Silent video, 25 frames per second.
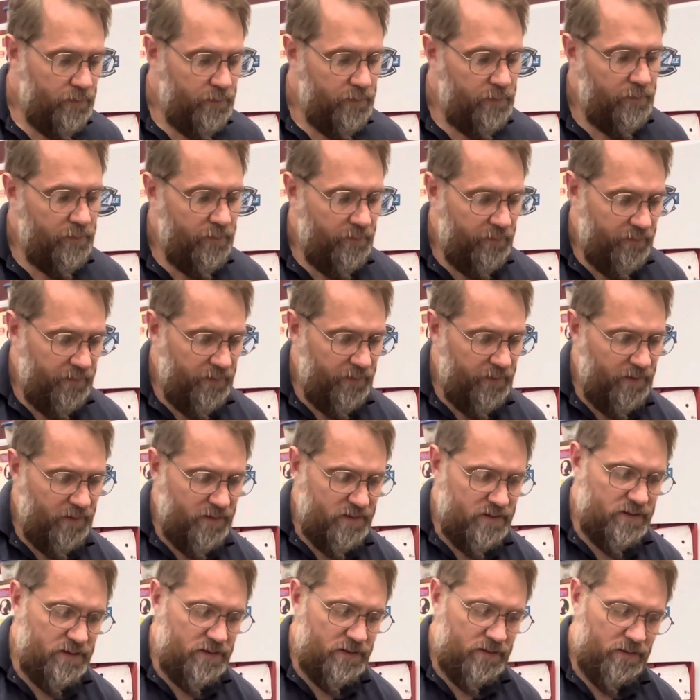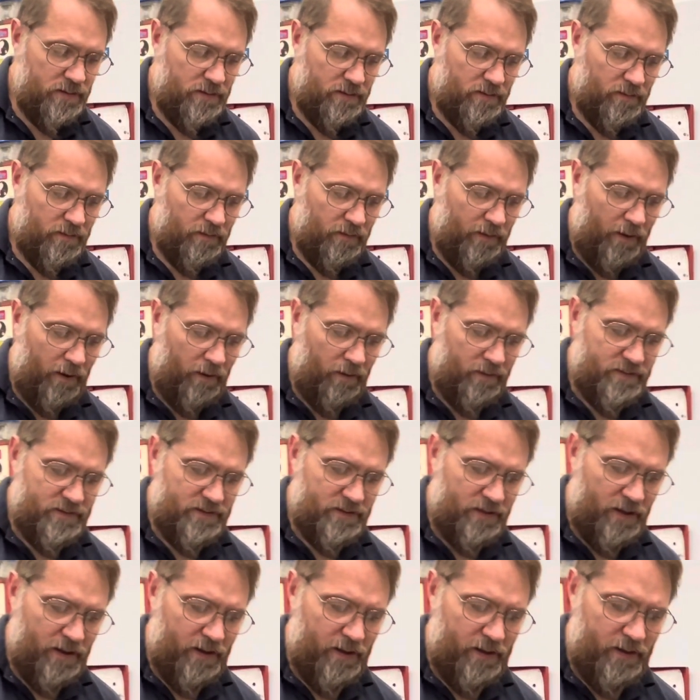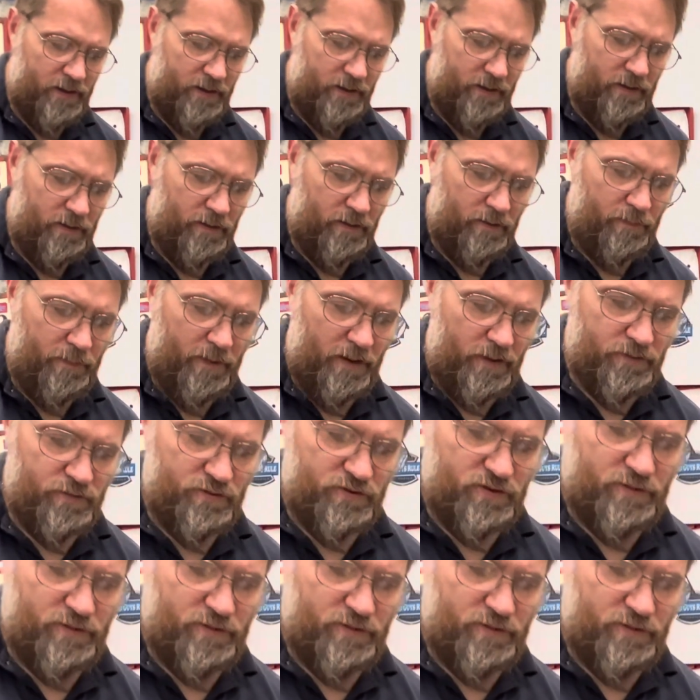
And this outside here measures